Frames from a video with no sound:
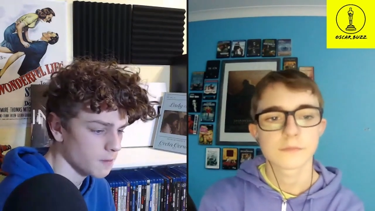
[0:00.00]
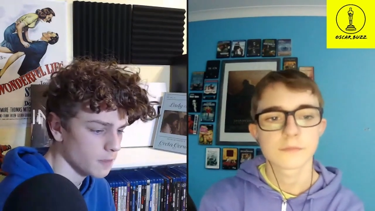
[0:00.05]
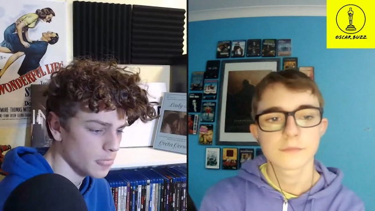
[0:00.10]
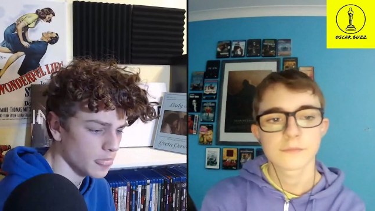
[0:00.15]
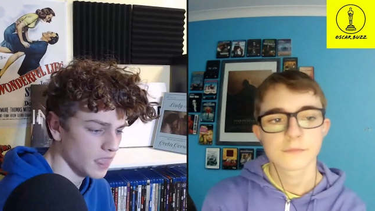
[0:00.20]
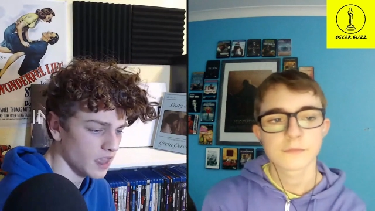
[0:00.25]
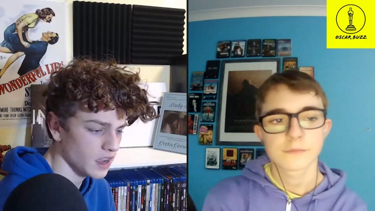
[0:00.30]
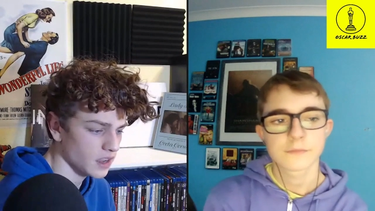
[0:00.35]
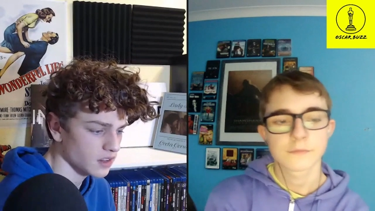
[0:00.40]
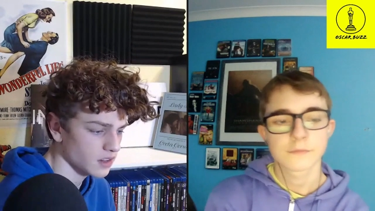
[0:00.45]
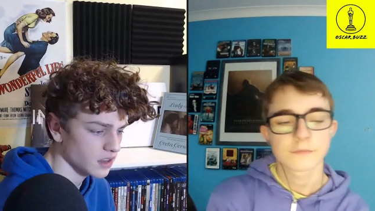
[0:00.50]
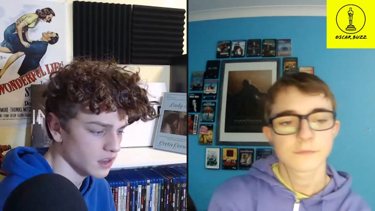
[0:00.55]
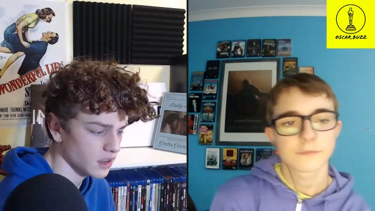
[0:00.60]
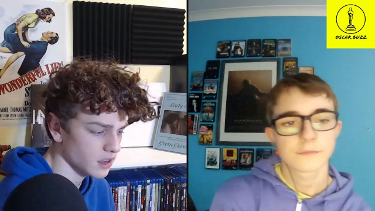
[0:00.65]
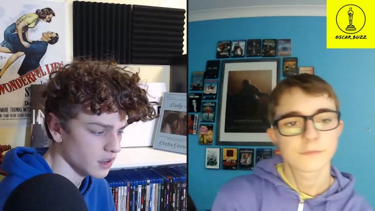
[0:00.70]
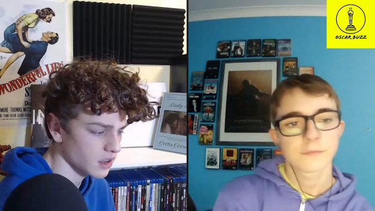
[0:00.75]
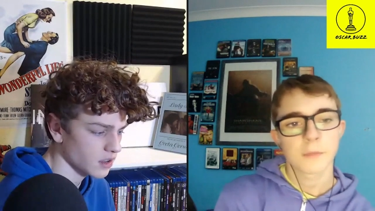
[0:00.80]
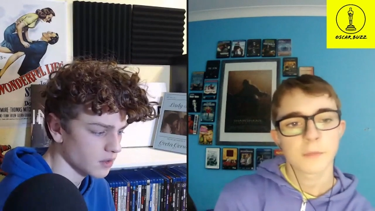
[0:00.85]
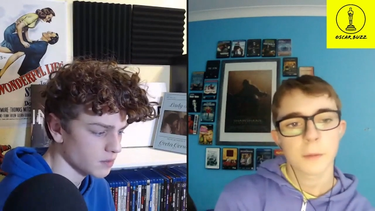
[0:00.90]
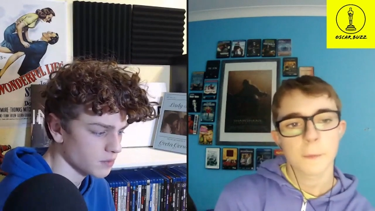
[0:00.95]
Speaker 1: and
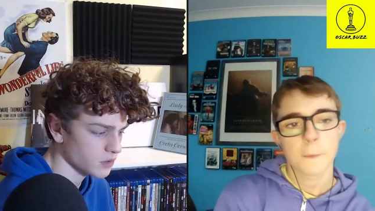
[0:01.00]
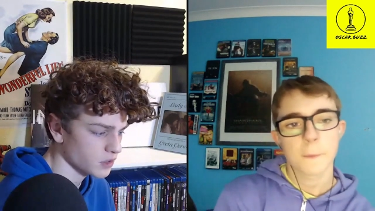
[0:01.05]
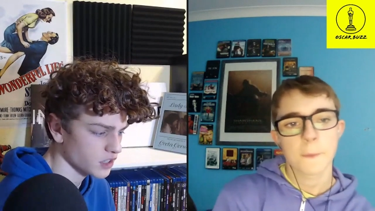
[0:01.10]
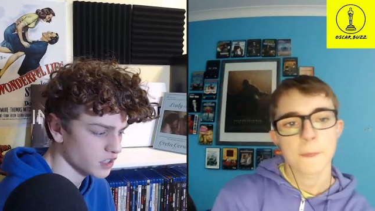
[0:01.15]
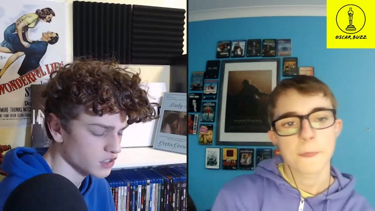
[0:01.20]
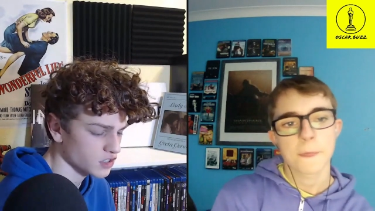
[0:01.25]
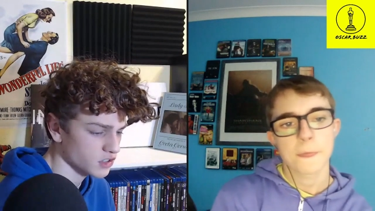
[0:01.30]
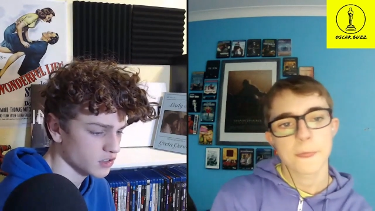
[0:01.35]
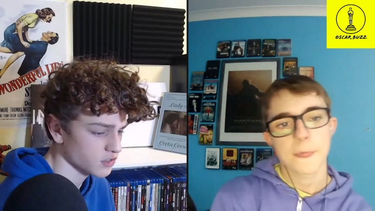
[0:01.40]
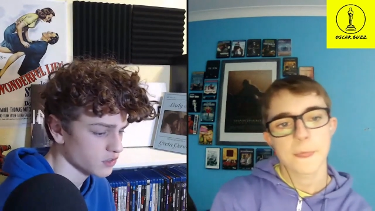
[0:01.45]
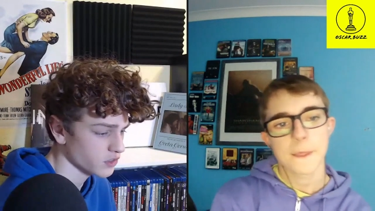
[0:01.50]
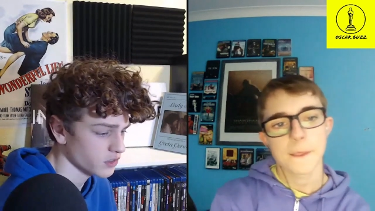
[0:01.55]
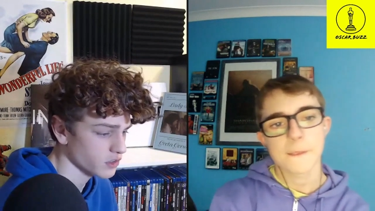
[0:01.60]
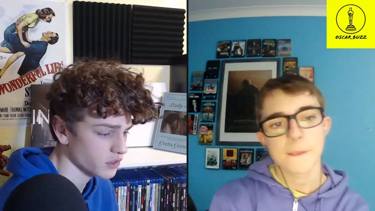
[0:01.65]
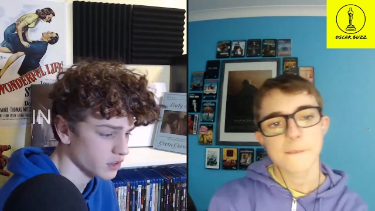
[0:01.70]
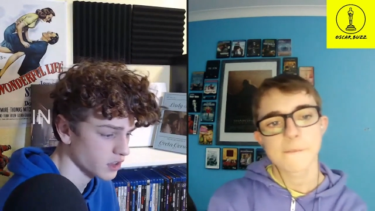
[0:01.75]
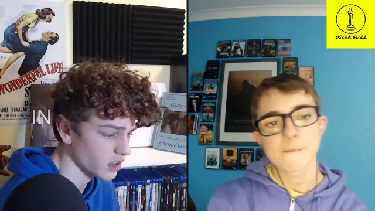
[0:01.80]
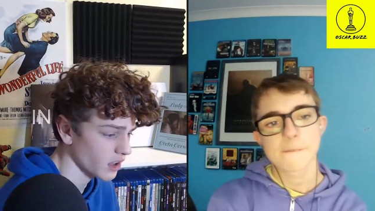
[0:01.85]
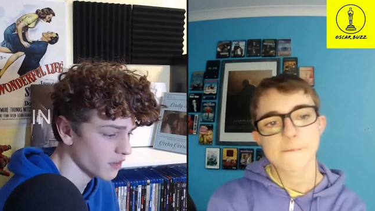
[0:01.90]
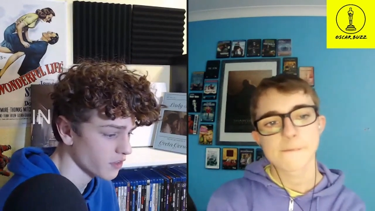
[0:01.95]
uh, predictions for the
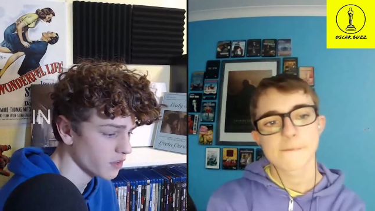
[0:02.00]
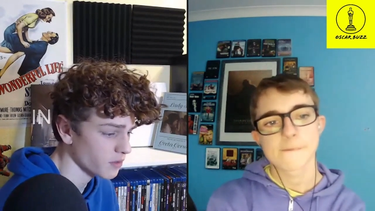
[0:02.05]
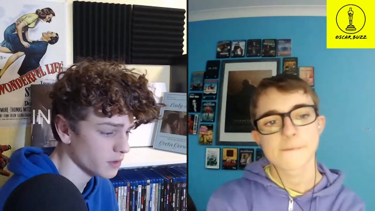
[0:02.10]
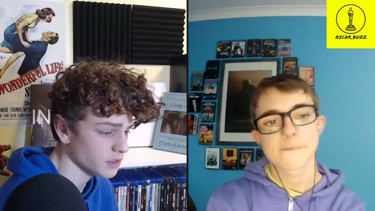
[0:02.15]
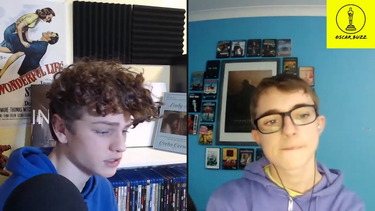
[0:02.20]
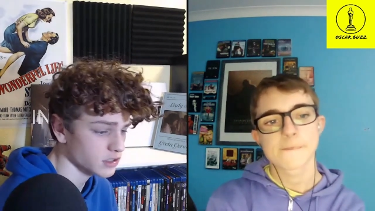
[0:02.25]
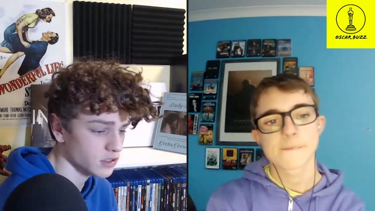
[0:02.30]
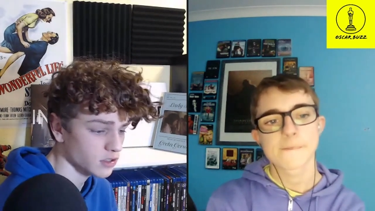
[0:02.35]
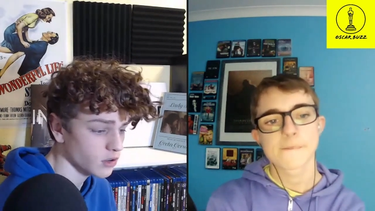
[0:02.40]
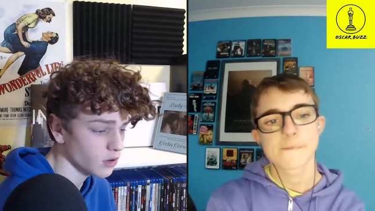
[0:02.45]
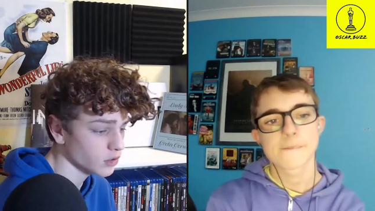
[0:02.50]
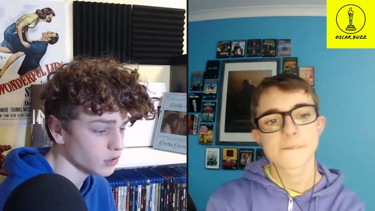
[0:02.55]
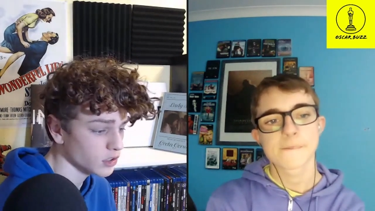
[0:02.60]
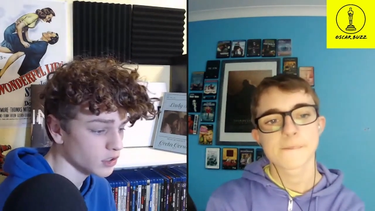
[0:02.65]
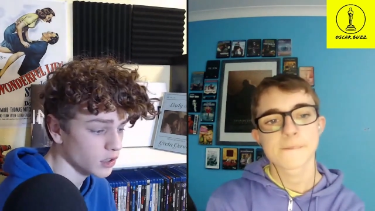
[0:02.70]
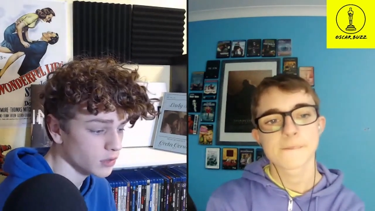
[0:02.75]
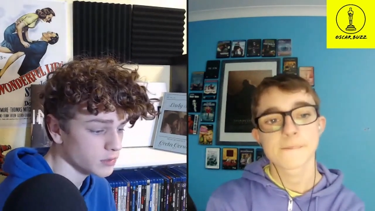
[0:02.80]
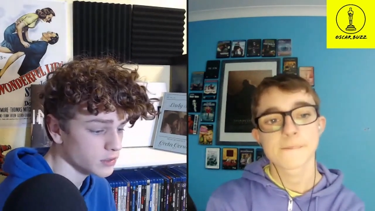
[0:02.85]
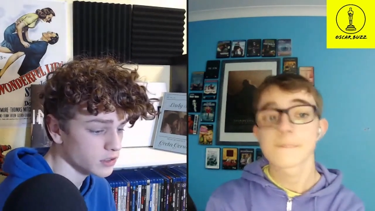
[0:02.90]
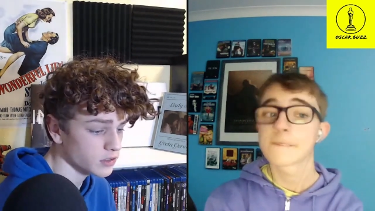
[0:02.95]
aforementioned Golden
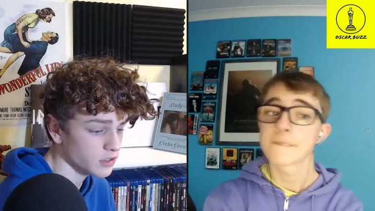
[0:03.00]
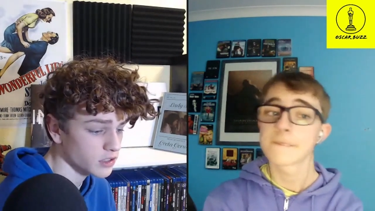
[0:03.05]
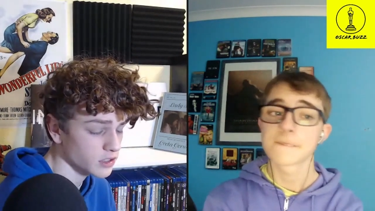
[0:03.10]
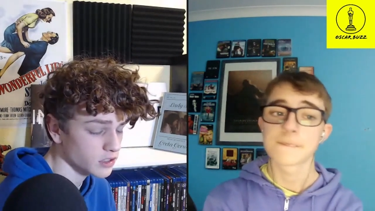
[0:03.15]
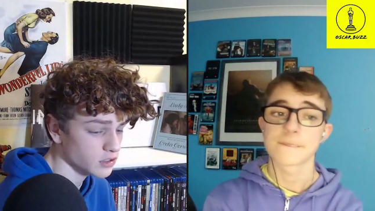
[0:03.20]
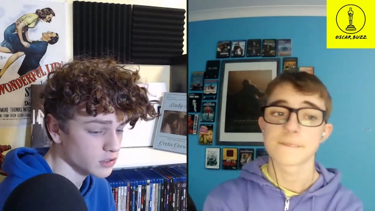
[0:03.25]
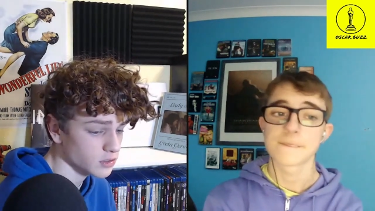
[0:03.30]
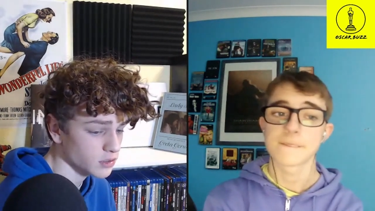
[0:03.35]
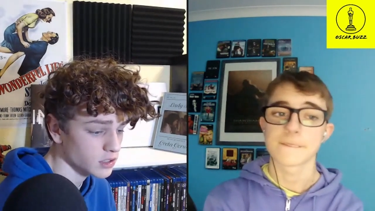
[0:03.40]
Globes and Critics' Choice.